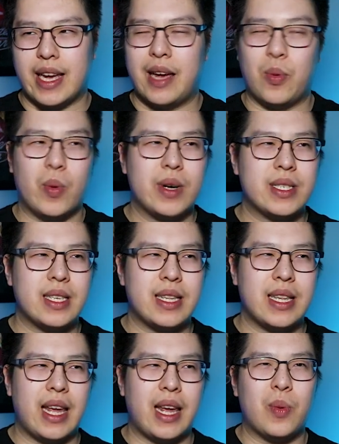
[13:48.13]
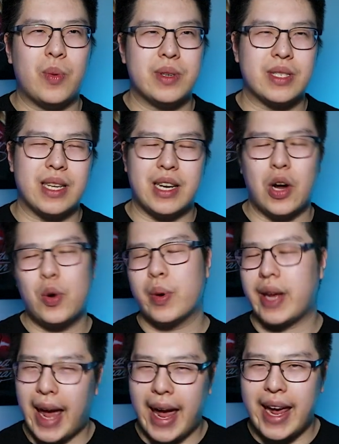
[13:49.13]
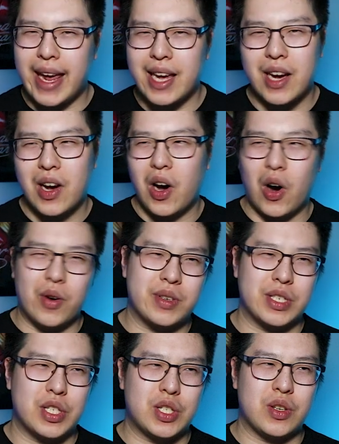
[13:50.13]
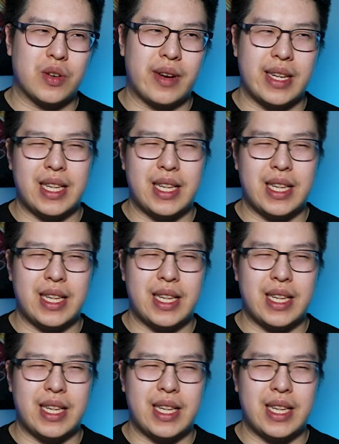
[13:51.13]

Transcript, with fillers: It wasn't, it was an okay origin story.